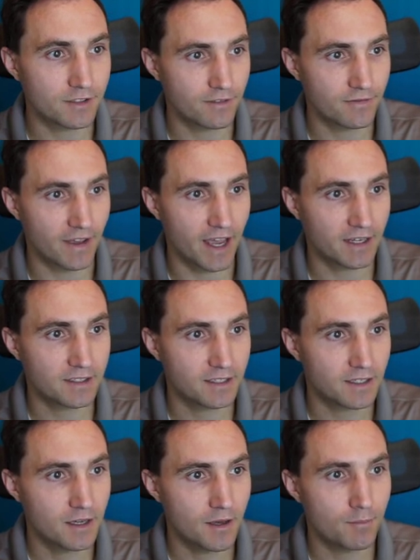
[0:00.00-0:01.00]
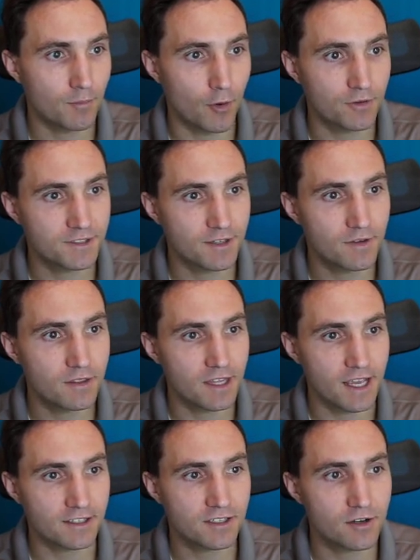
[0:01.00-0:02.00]
effect, most living
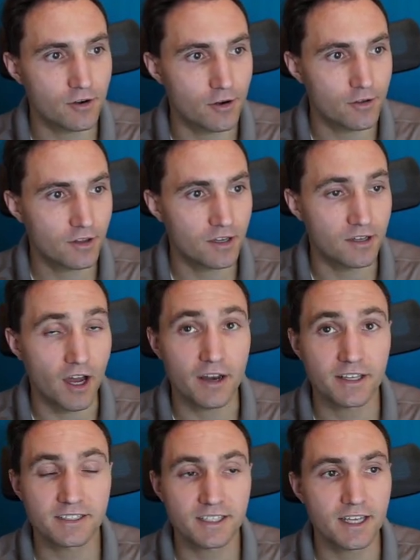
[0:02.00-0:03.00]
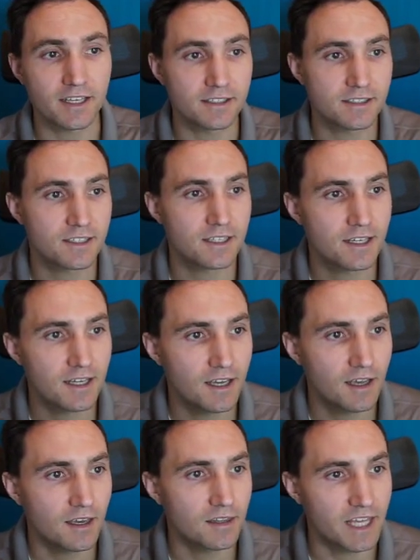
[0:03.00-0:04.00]
things on Earth cannot exist.
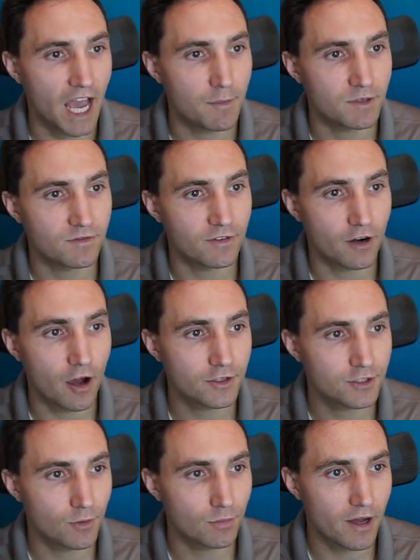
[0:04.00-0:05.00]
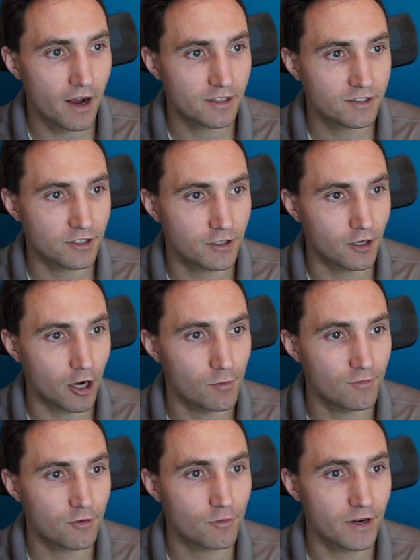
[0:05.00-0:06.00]
The atmosphere also blocks certain
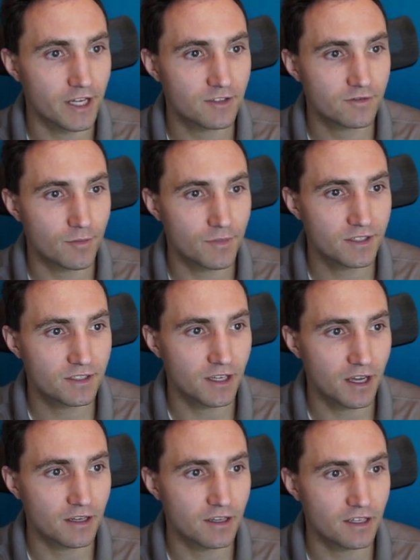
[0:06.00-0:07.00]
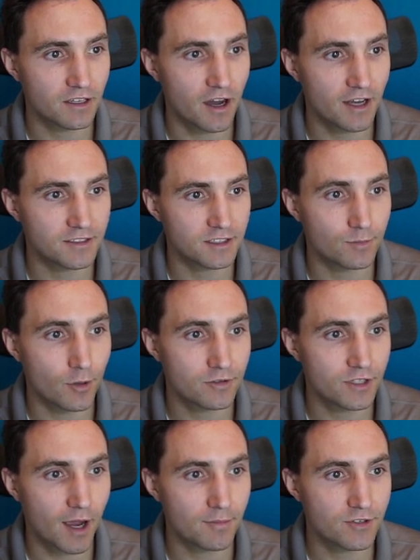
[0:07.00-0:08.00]
harmful rays from the sun and causes most
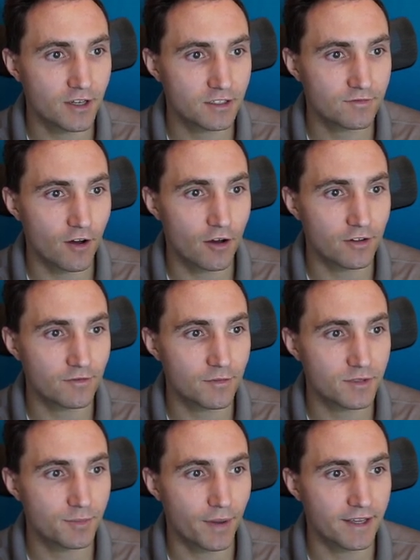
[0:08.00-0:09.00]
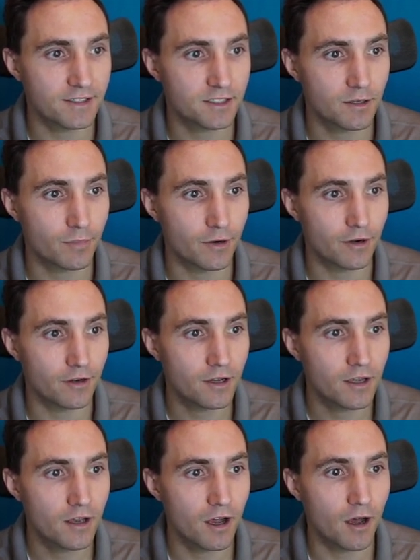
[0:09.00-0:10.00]
objects falling from space to burn
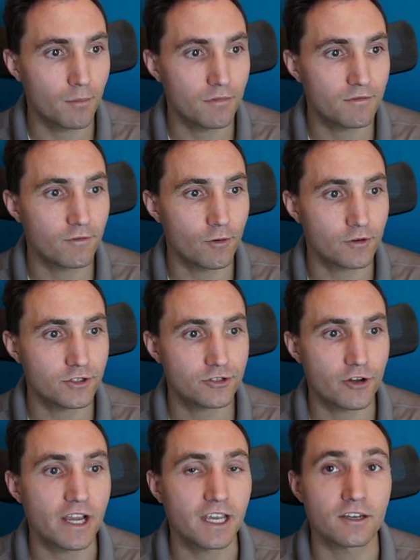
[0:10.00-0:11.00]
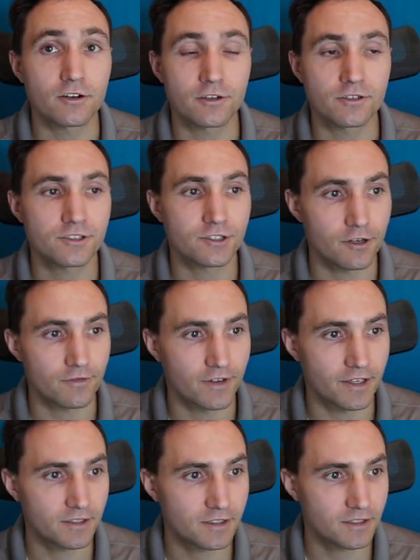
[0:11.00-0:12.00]
before striking Earth's
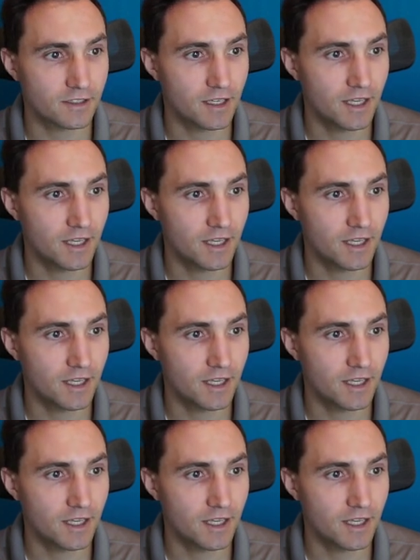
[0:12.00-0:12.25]
surface.